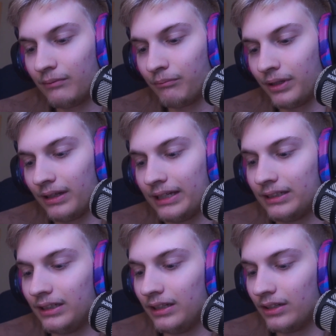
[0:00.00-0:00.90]
but like,
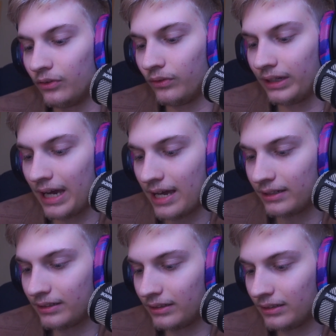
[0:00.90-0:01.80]
you don't got